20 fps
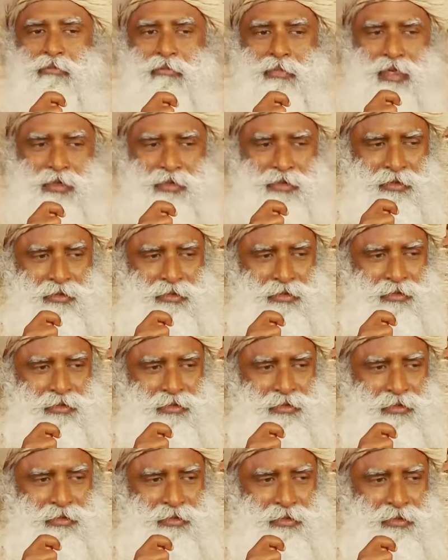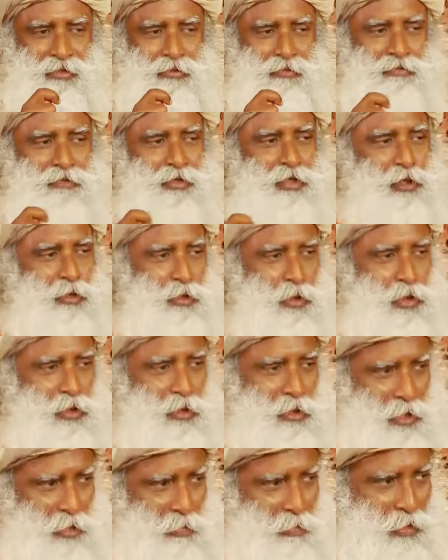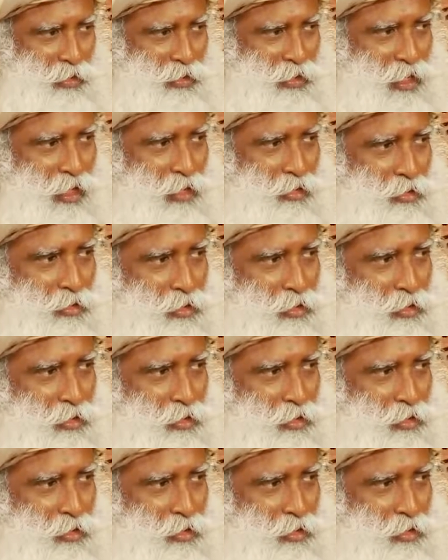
but when you want to keep it down,